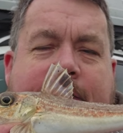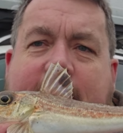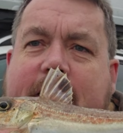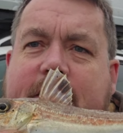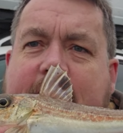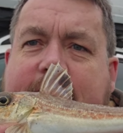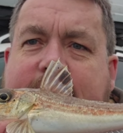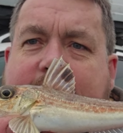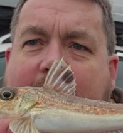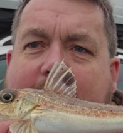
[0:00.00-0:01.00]
if anything
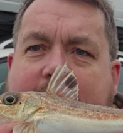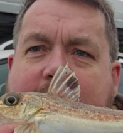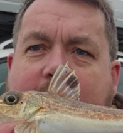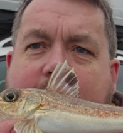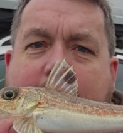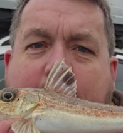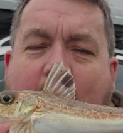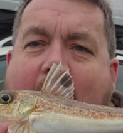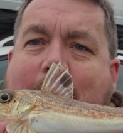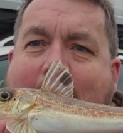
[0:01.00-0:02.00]
changes, I'll let you know.
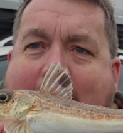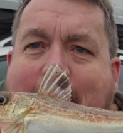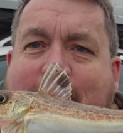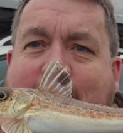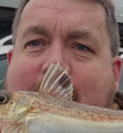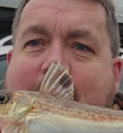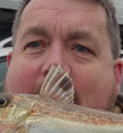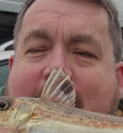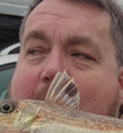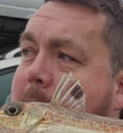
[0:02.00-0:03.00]
But I'm absolutely
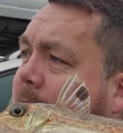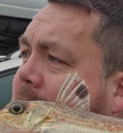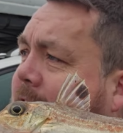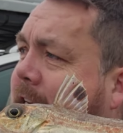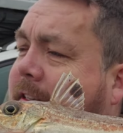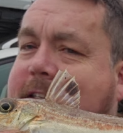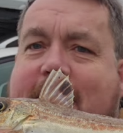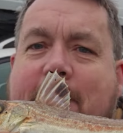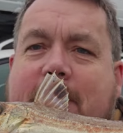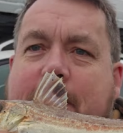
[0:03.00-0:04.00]
made up. Like
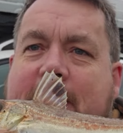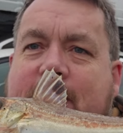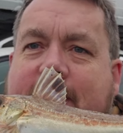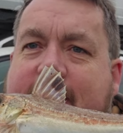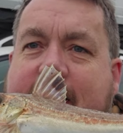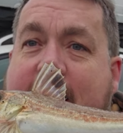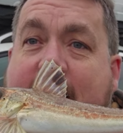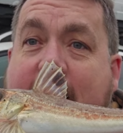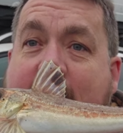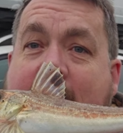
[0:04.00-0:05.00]
67 species in the year.
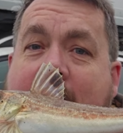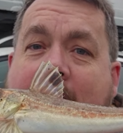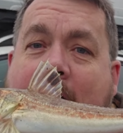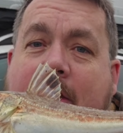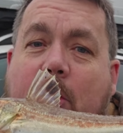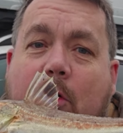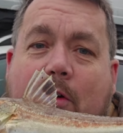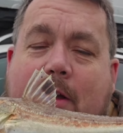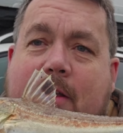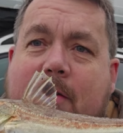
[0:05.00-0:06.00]
I
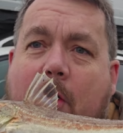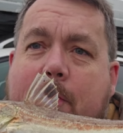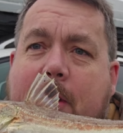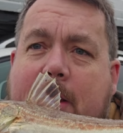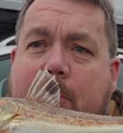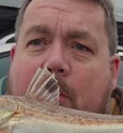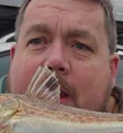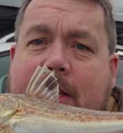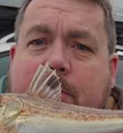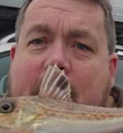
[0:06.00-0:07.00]
thought on the breakwater
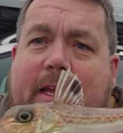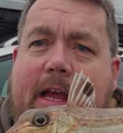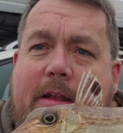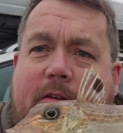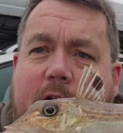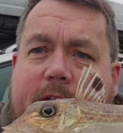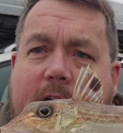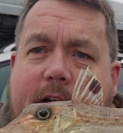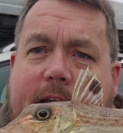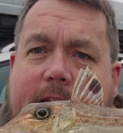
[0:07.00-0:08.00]
next week I'd sort of
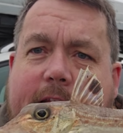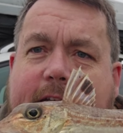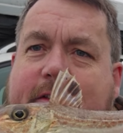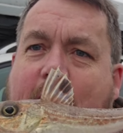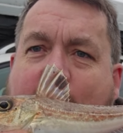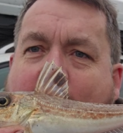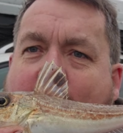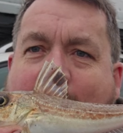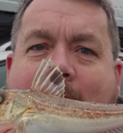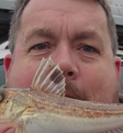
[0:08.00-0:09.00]
target these, so
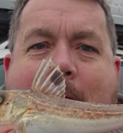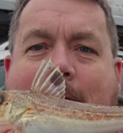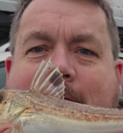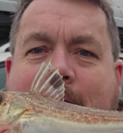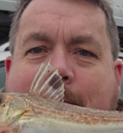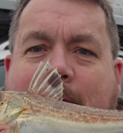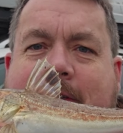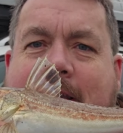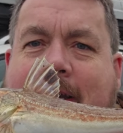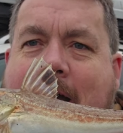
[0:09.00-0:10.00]
oh, I'm absolutely
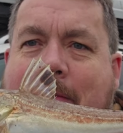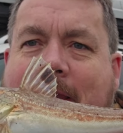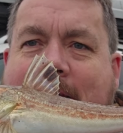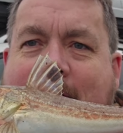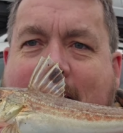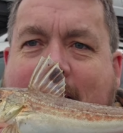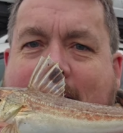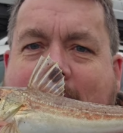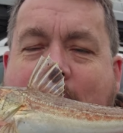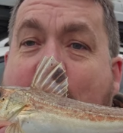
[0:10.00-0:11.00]
buzzing. I can't believe it.
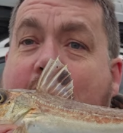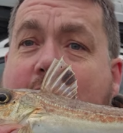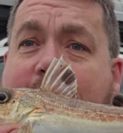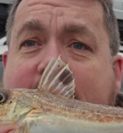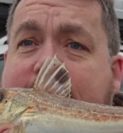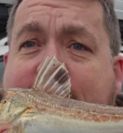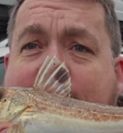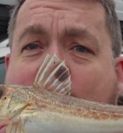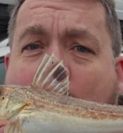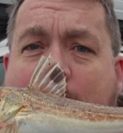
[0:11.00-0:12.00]
Another new fish I've
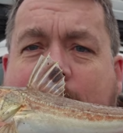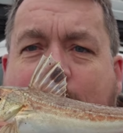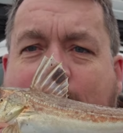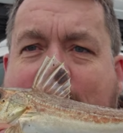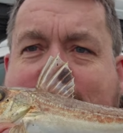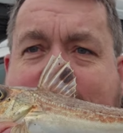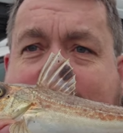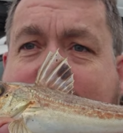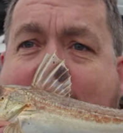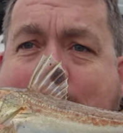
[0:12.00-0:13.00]
never caught before.
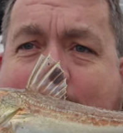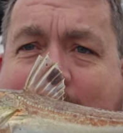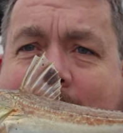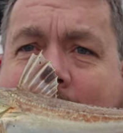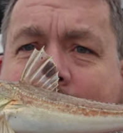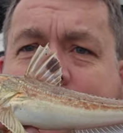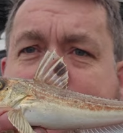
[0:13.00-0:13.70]
Fantastic. Getting back now.